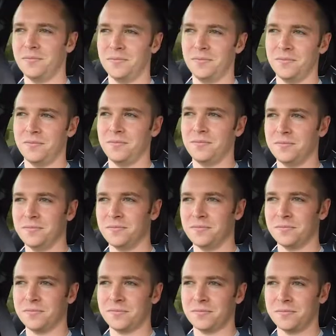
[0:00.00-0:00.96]

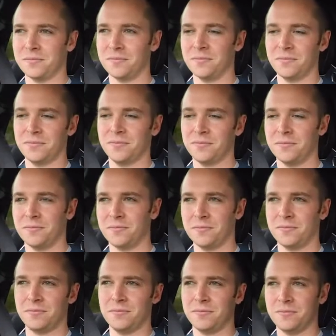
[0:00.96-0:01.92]

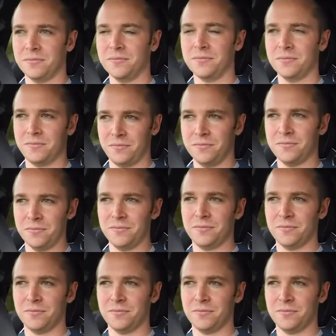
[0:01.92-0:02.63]
This person isn't speaking.